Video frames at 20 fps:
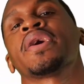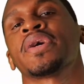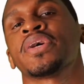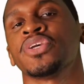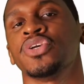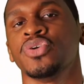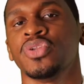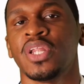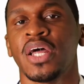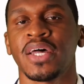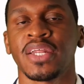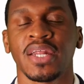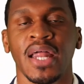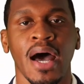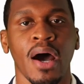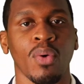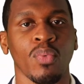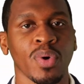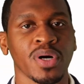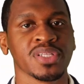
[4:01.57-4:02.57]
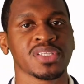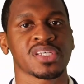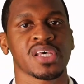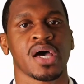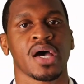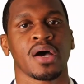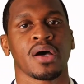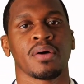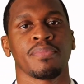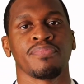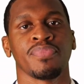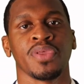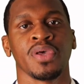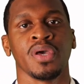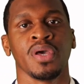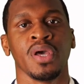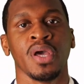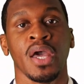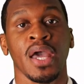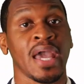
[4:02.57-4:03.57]
you let it out one time.
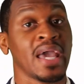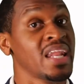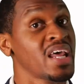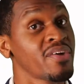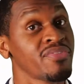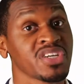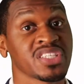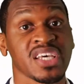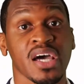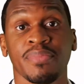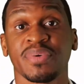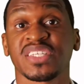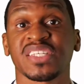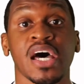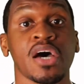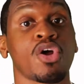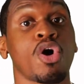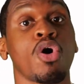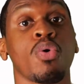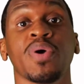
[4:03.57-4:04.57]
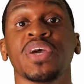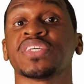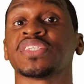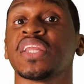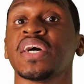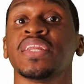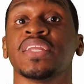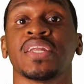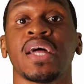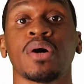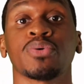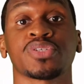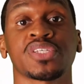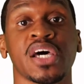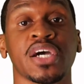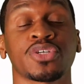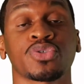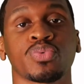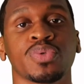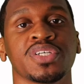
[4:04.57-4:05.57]
And every time, it's not always letting it out
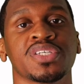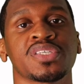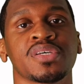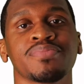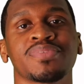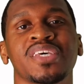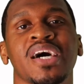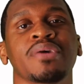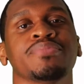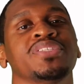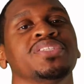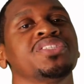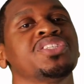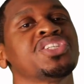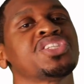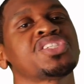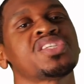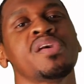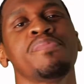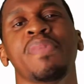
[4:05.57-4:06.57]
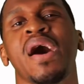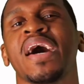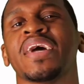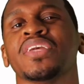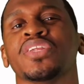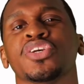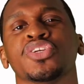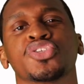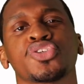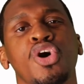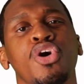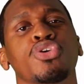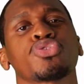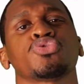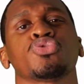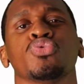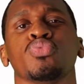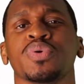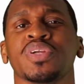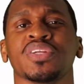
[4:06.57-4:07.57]
sexually. Sometimes it's just somebody to talk
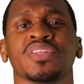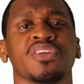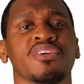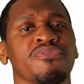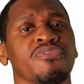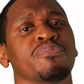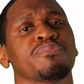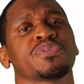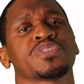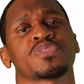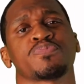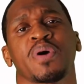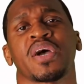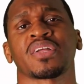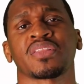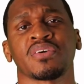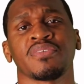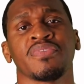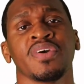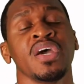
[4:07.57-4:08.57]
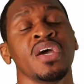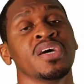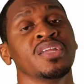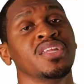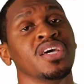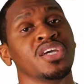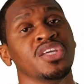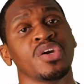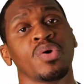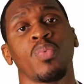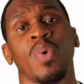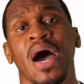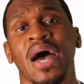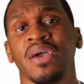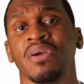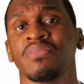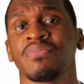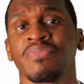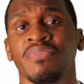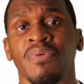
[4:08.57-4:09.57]
to with a different perspective than your
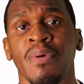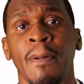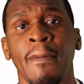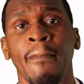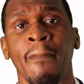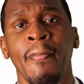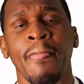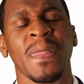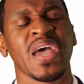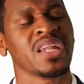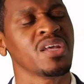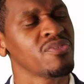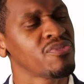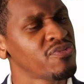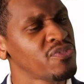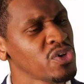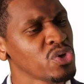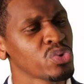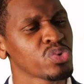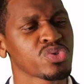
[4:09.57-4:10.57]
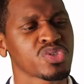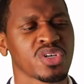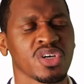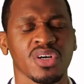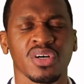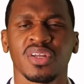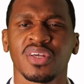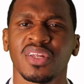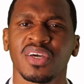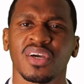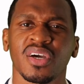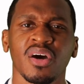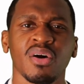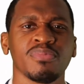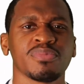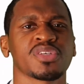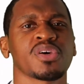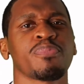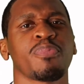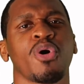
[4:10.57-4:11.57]
wife. And it feels good and it
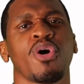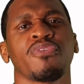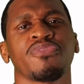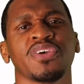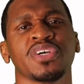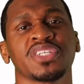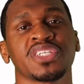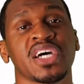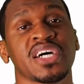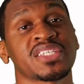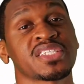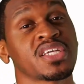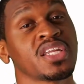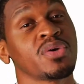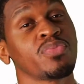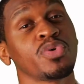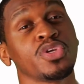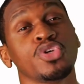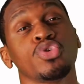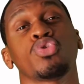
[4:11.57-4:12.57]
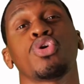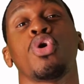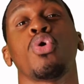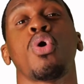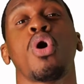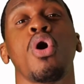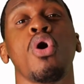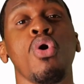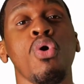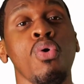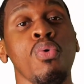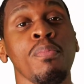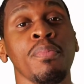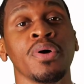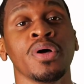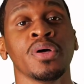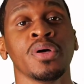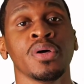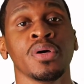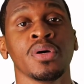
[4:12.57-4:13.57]
comes up off your chest. And then when you go
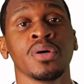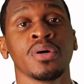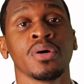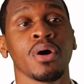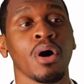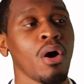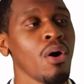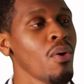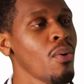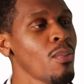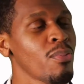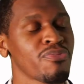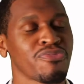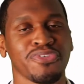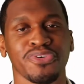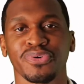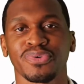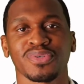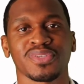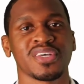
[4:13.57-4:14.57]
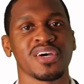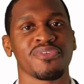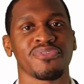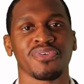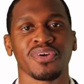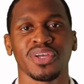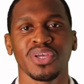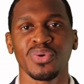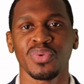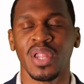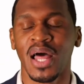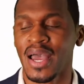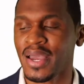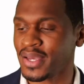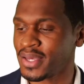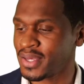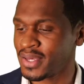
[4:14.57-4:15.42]
home feels different. You're like,